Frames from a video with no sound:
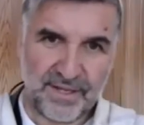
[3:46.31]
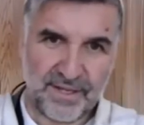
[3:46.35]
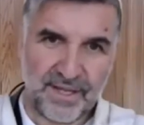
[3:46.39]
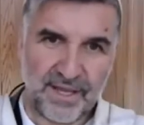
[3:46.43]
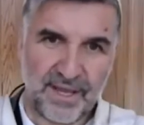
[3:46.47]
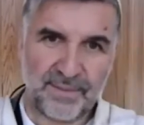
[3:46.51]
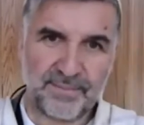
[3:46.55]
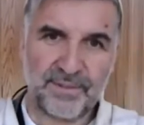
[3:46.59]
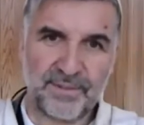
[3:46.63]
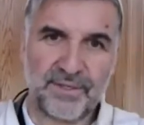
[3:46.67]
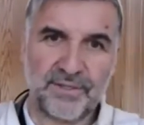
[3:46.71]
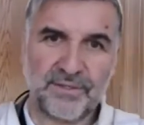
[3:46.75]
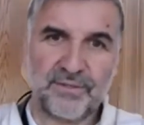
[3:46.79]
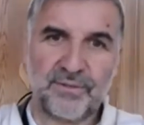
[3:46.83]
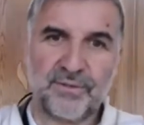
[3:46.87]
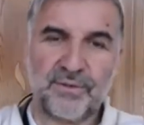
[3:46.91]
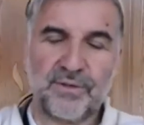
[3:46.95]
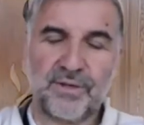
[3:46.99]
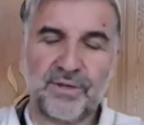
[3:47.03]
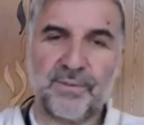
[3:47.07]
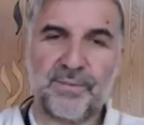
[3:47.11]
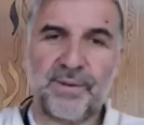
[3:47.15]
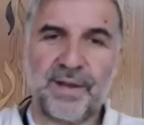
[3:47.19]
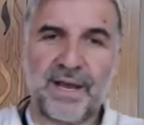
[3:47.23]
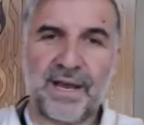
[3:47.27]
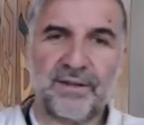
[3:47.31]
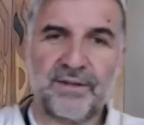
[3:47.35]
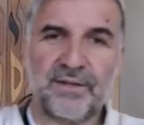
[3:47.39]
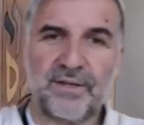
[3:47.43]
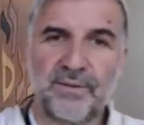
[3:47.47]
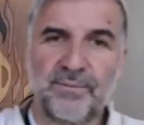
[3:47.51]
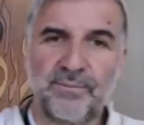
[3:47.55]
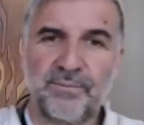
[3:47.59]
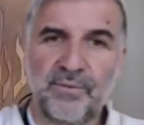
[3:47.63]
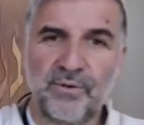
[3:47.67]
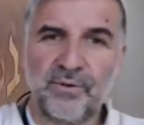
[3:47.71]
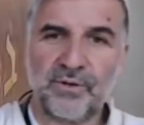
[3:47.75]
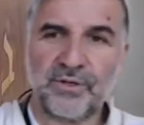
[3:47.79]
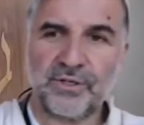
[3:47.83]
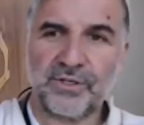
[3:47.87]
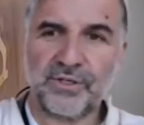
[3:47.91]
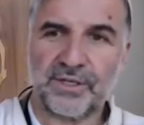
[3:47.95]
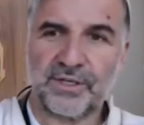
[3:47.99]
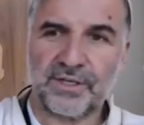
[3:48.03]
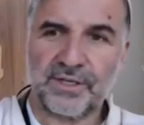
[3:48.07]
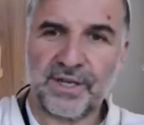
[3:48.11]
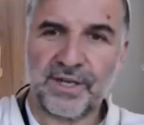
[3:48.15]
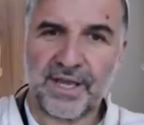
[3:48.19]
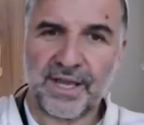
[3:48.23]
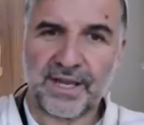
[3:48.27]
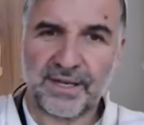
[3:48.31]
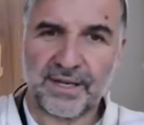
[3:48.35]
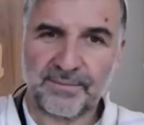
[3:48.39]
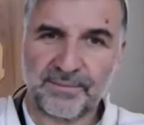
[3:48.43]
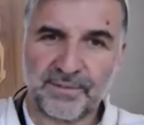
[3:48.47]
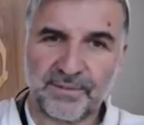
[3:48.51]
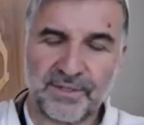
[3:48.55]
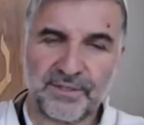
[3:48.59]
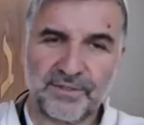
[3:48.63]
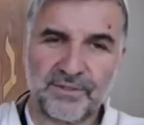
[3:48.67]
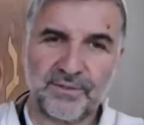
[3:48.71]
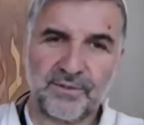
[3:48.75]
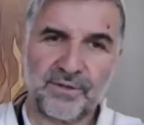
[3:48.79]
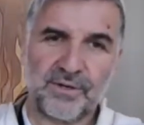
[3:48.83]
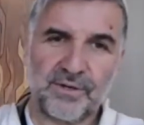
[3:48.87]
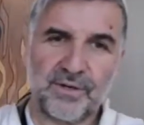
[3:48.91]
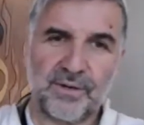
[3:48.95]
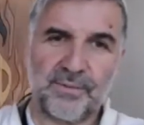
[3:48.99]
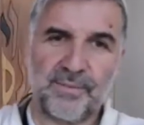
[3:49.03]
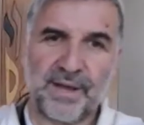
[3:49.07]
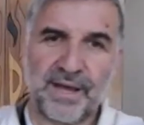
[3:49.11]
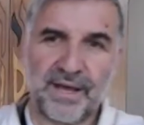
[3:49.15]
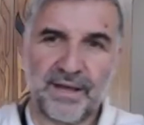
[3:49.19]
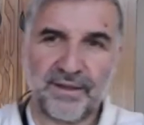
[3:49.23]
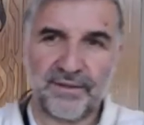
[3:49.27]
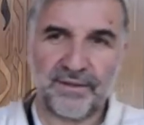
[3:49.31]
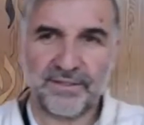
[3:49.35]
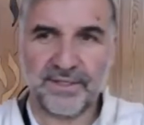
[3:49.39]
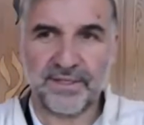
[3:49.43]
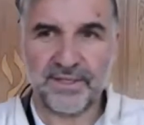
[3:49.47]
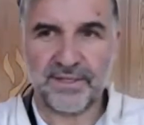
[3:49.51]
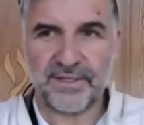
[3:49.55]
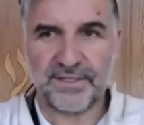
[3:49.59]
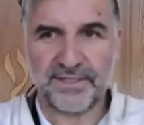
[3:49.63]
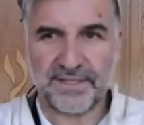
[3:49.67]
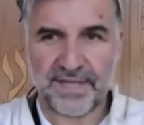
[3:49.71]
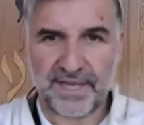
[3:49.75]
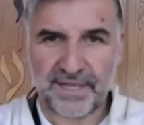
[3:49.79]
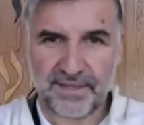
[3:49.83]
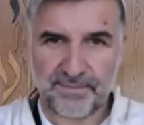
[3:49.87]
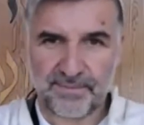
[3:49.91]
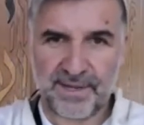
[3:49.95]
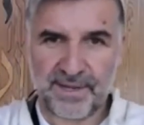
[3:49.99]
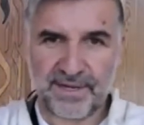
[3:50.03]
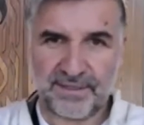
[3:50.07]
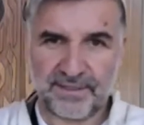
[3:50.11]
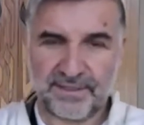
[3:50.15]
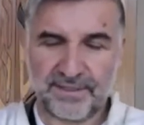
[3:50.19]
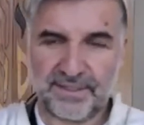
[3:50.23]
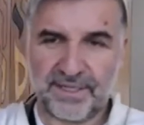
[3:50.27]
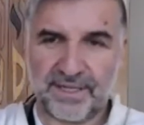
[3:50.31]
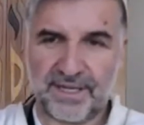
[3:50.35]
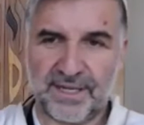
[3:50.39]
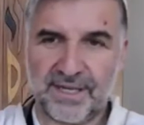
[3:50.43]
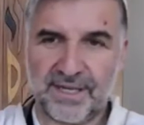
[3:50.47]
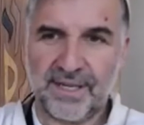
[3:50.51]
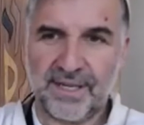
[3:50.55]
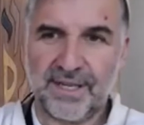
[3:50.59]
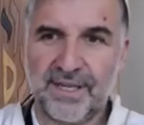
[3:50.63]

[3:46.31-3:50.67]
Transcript: I'm going to talk about abortion, and I'm going to talk about the death penalty,